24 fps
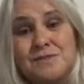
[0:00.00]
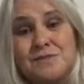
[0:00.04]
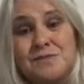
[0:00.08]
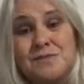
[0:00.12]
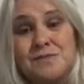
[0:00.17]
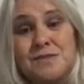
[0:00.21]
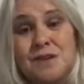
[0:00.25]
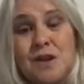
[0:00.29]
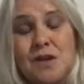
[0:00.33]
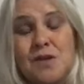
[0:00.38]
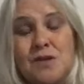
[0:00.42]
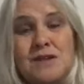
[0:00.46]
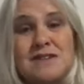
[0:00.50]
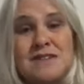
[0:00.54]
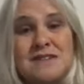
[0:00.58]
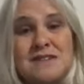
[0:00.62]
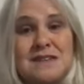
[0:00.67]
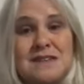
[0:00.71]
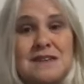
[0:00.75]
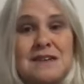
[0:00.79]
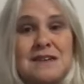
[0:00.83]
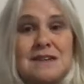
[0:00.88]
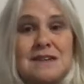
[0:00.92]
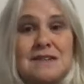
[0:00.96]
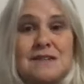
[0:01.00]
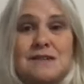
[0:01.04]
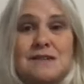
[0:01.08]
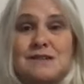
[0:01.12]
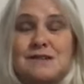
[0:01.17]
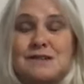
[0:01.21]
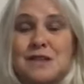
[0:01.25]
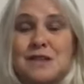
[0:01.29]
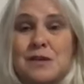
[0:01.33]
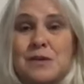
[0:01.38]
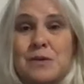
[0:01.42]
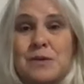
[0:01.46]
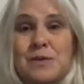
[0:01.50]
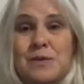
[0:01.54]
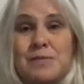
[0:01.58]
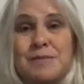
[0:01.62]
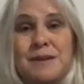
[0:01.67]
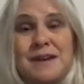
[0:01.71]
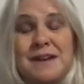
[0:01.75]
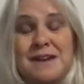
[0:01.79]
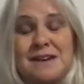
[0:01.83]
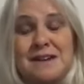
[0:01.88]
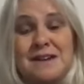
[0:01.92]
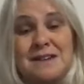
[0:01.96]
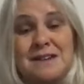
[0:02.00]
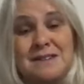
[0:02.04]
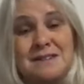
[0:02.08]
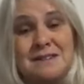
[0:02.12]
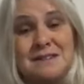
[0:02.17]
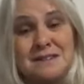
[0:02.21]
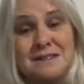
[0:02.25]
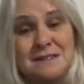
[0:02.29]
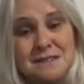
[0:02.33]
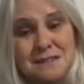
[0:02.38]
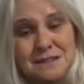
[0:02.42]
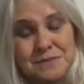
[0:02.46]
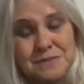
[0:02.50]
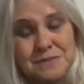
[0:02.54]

Noticing the slower pace.